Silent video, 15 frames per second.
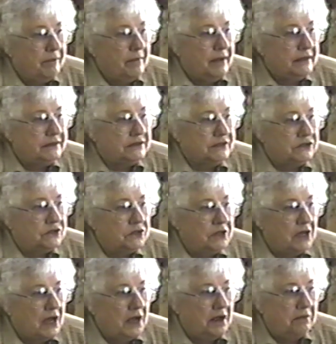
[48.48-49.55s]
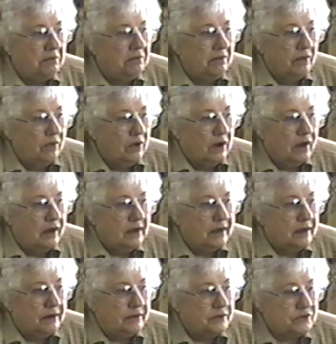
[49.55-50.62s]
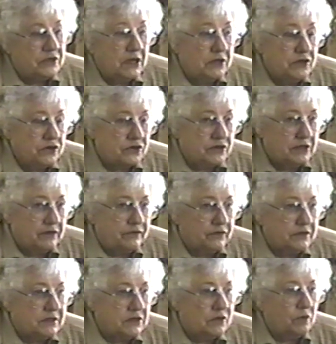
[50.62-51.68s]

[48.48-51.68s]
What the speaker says: My sister and I, there's 10 years difference,